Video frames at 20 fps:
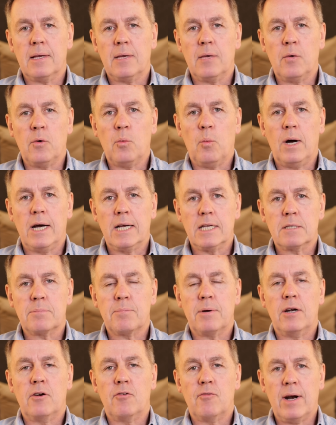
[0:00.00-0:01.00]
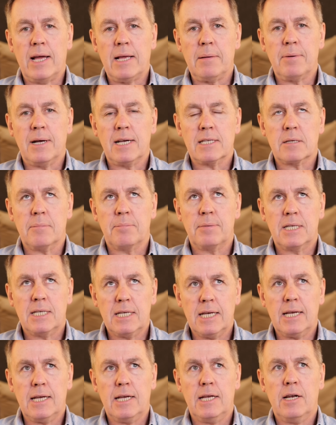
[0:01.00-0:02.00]
and widespread rape has a
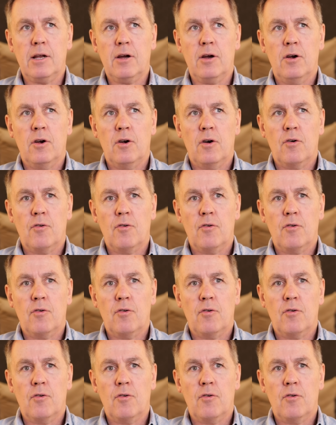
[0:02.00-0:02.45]
particular